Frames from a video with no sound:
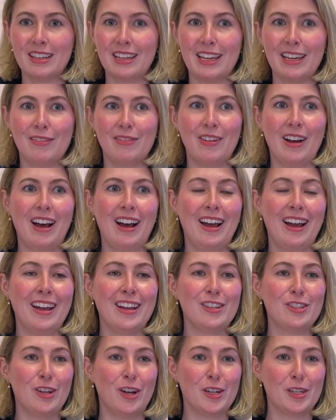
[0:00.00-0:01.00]
if
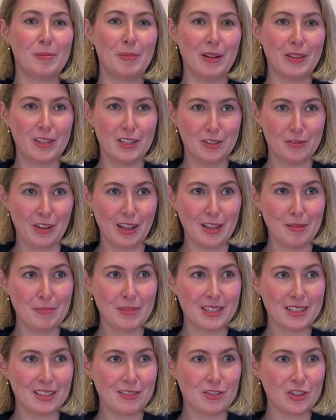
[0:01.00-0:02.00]
I talked about the
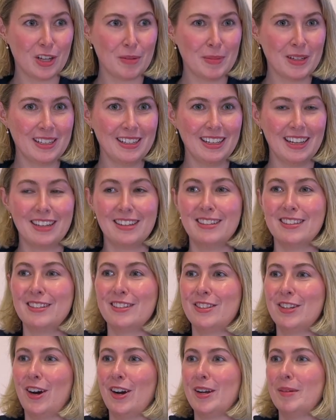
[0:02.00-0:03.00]
development of Gemma and didn't
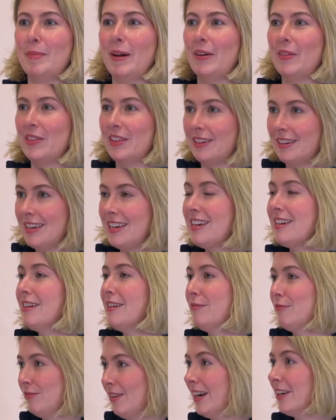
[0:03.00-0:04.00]
talk about the key
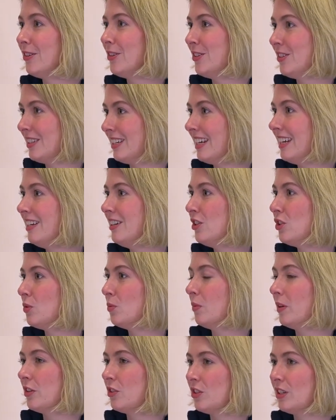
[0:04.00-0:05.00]
final stage,
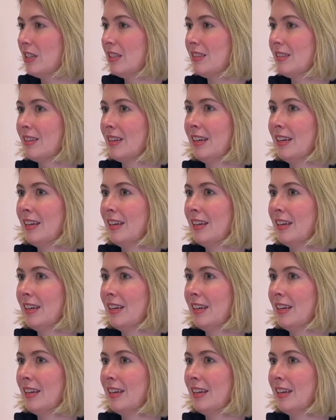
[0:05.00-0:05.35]
which is